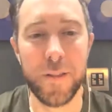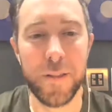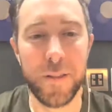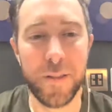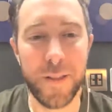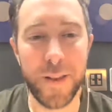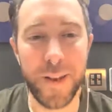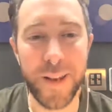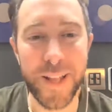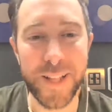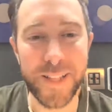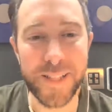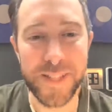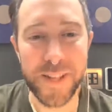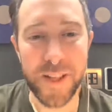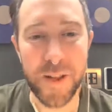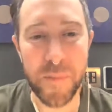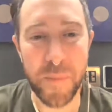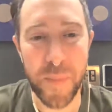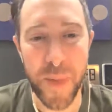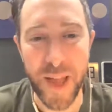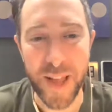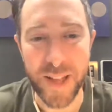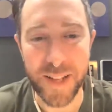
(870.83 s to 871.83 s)
Let's
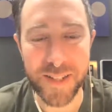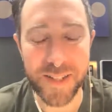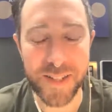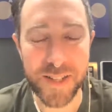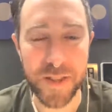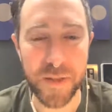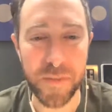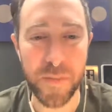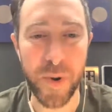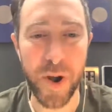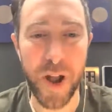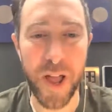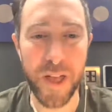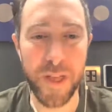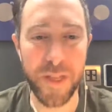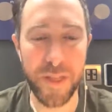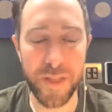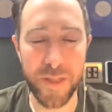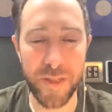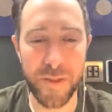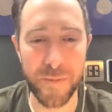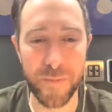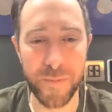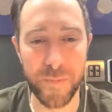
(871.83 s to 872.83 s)
come back to the
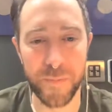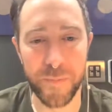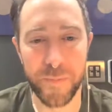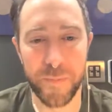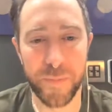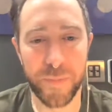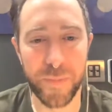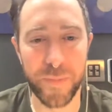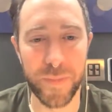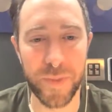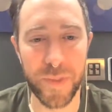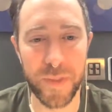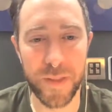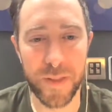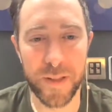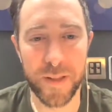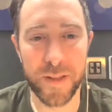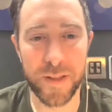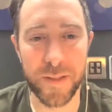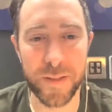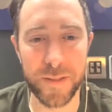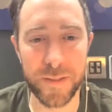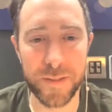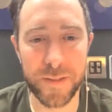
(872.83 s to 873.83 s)
breath.
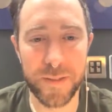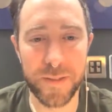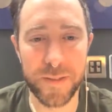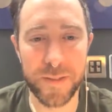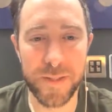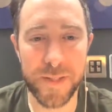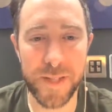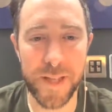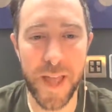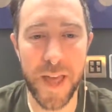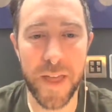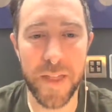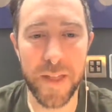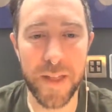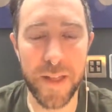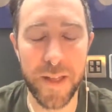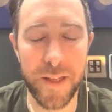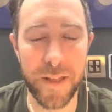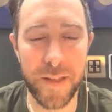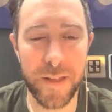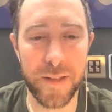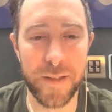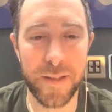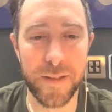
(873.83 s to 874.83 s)

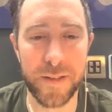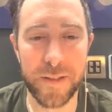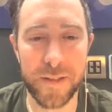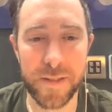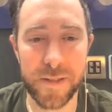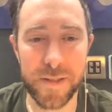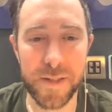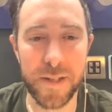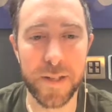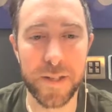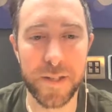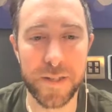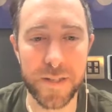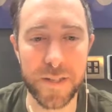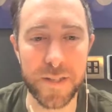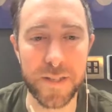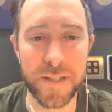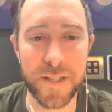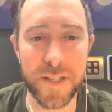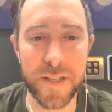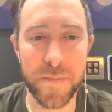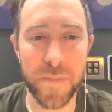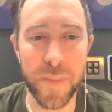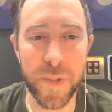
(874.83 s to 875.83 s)
Together, start to
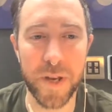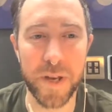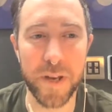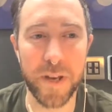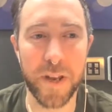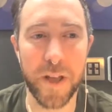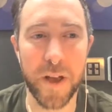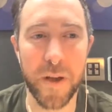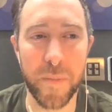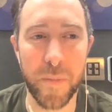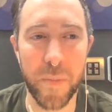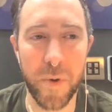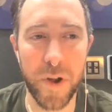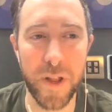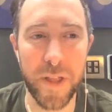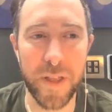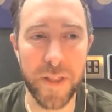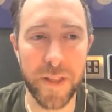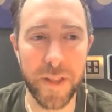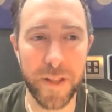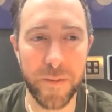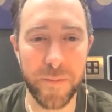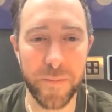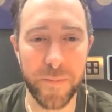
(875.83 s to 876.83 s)
deepen our
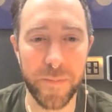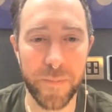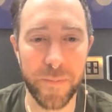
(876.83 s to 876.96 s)
breathing.